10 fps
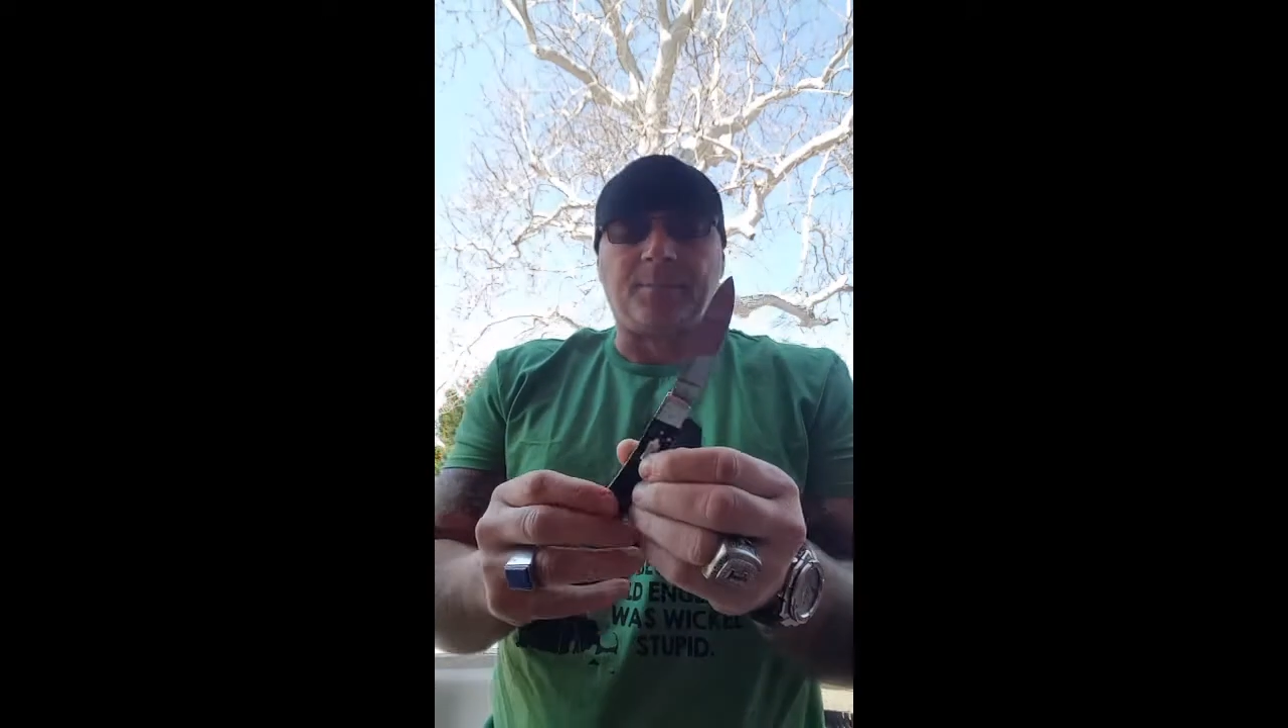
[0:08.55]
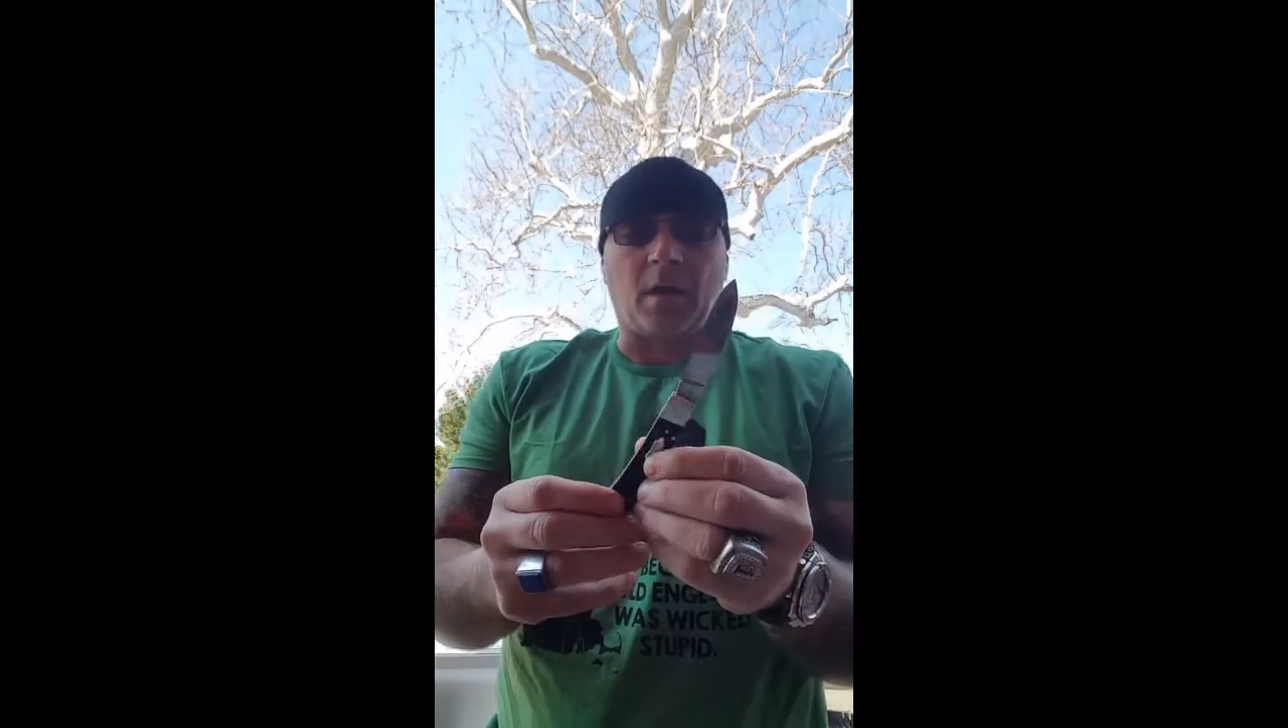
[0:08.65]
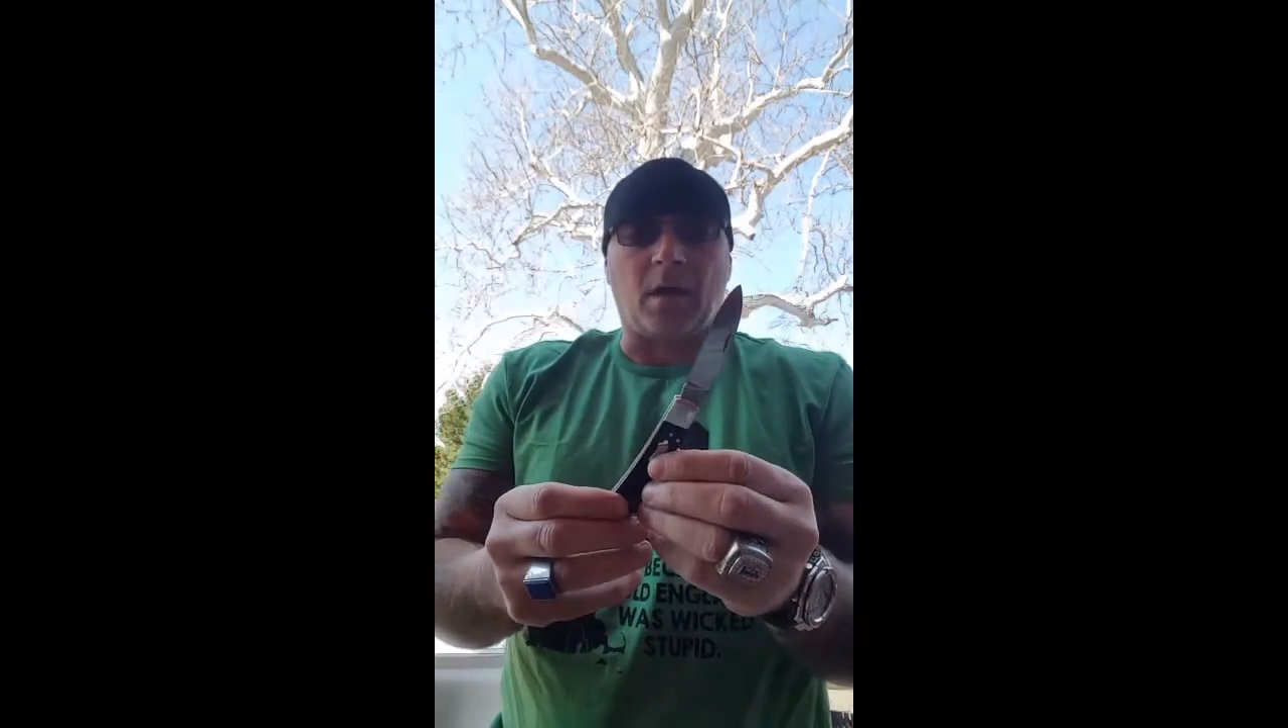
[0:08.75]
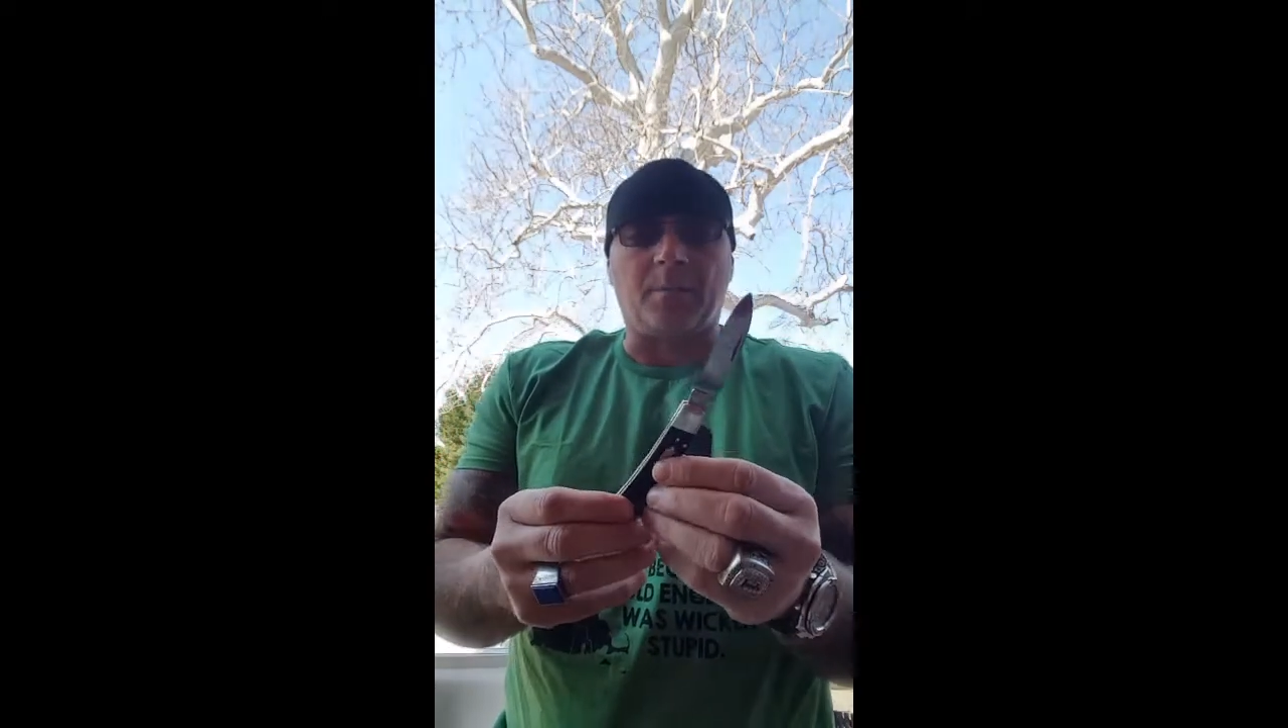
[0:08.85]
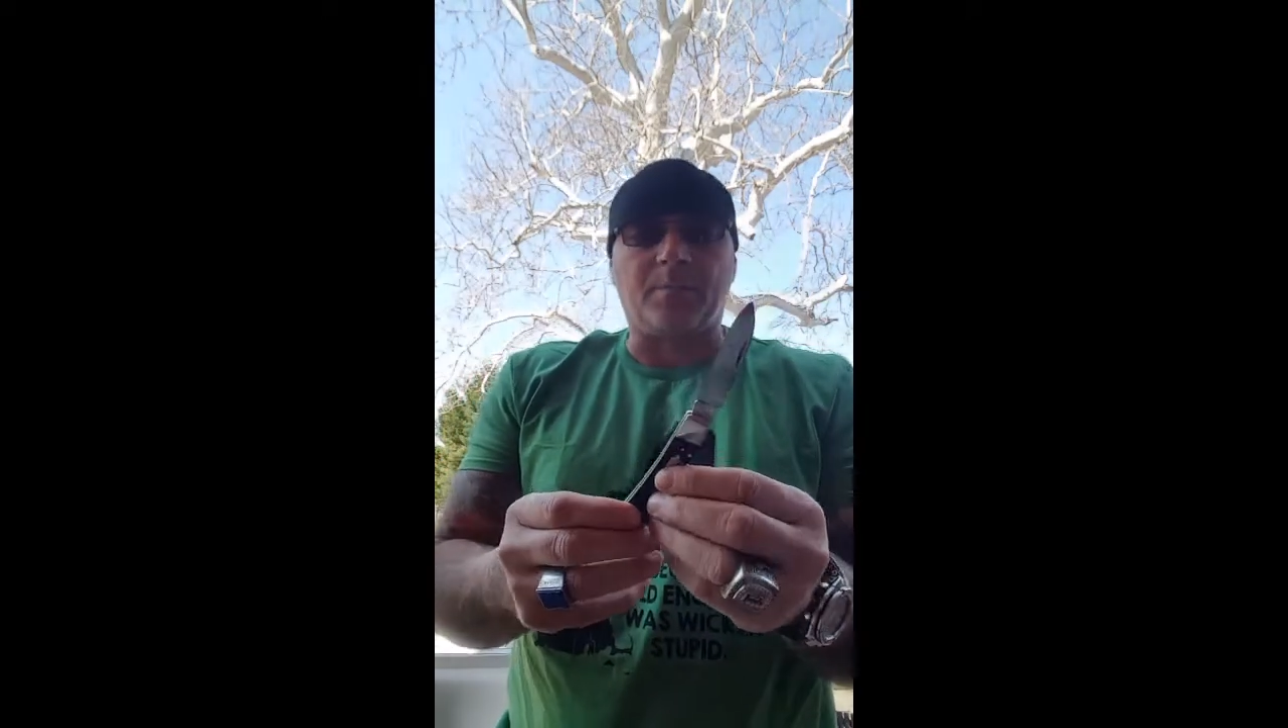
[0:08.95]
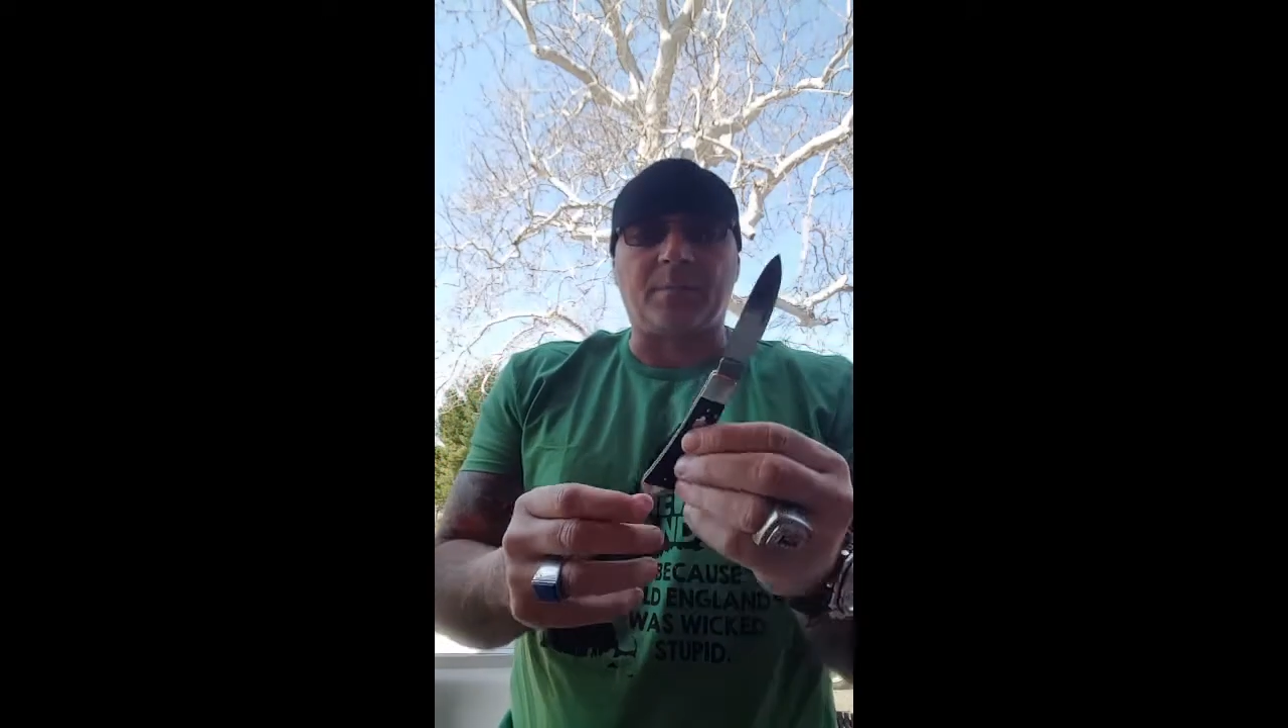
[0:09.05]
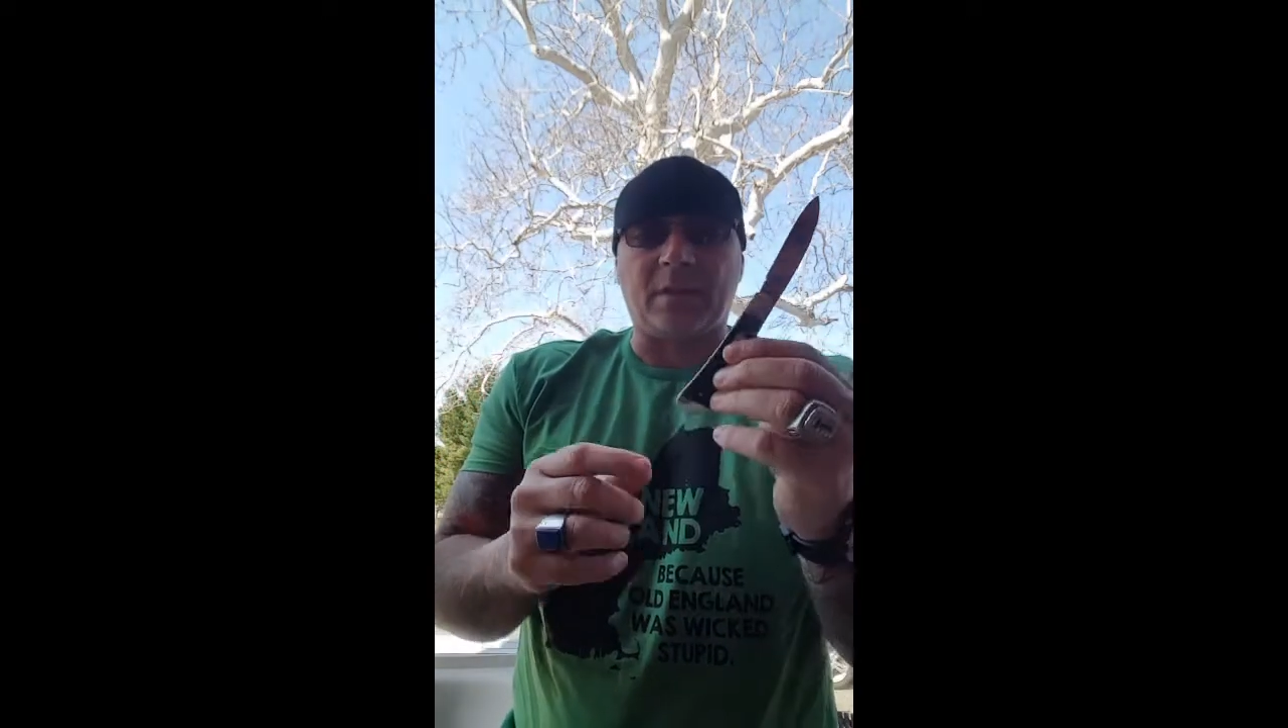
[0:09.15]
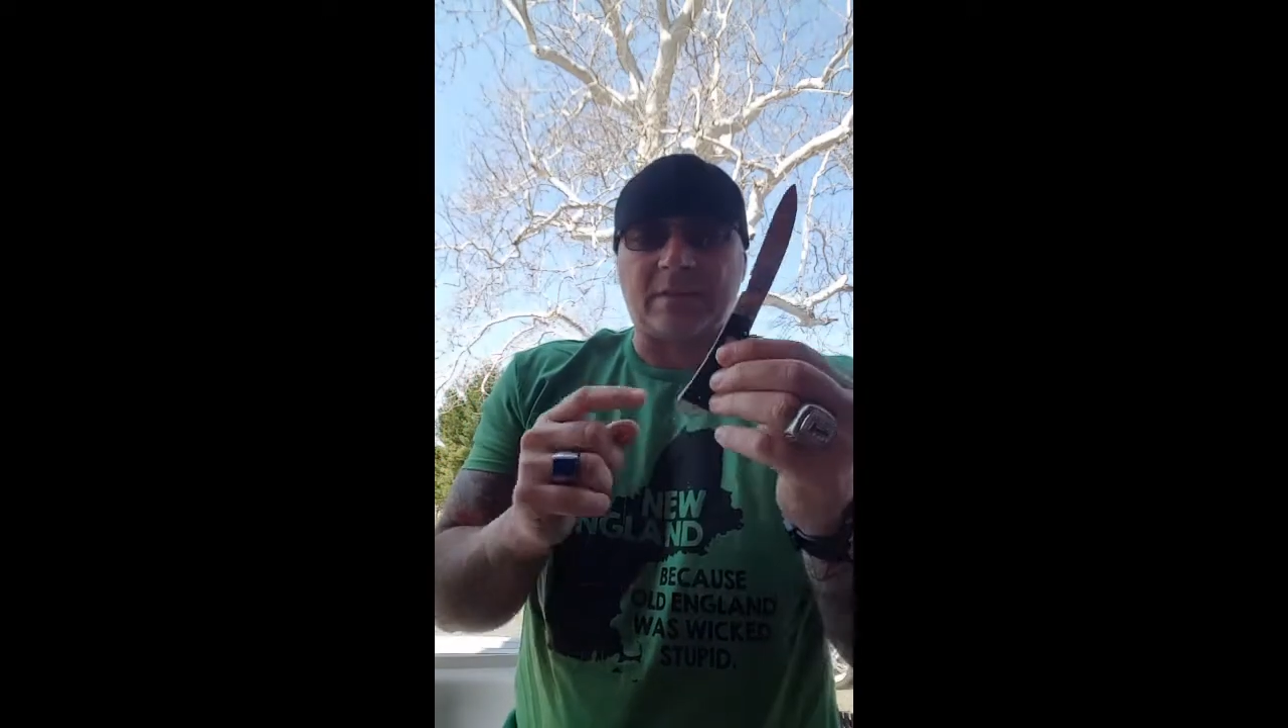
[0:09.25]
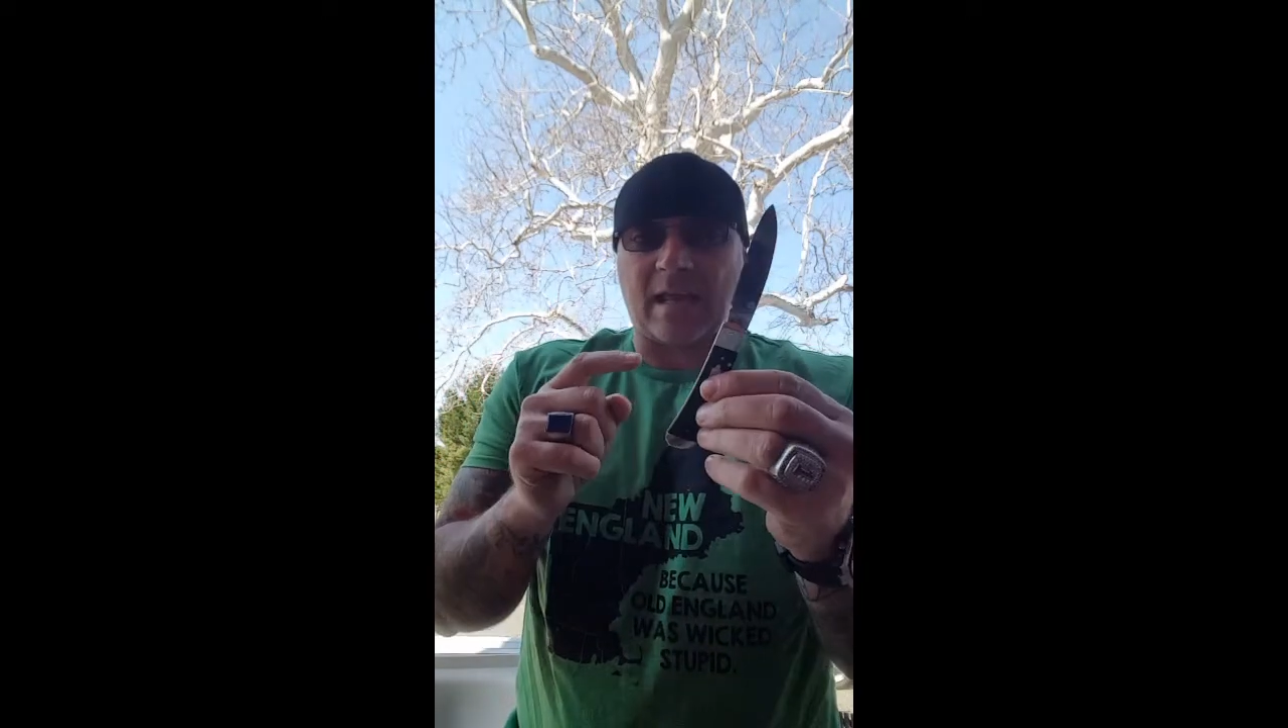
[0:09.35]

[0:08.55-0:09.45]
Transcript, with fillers: Um, this